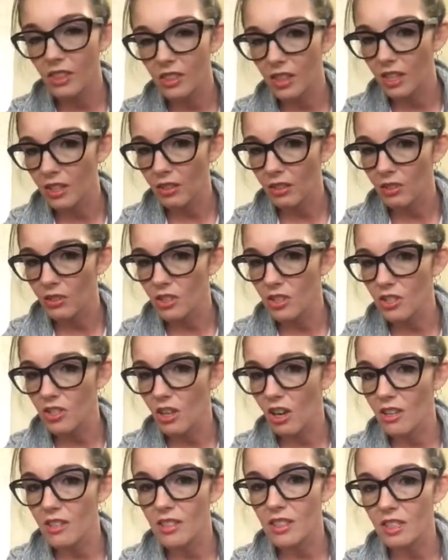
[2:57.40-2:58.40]
a thinker. She's
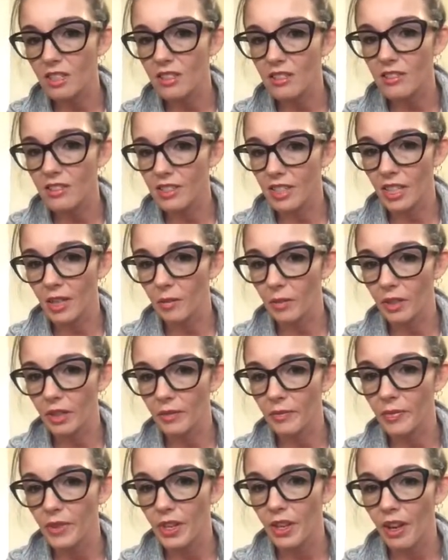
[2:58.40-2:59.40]
constantly
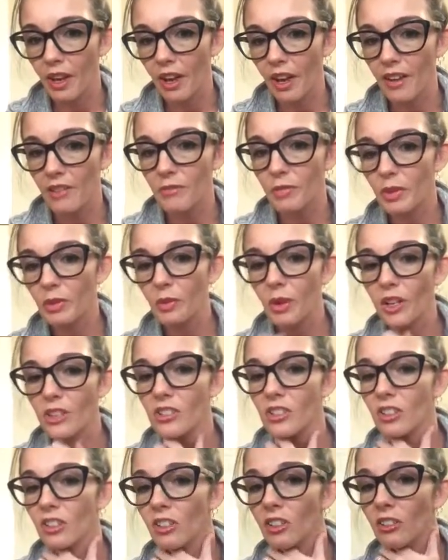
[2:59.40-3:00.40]
scheming. I've been
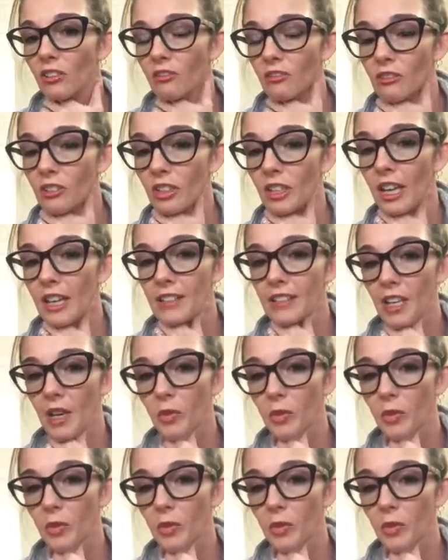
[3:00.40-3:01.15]
watching her for the last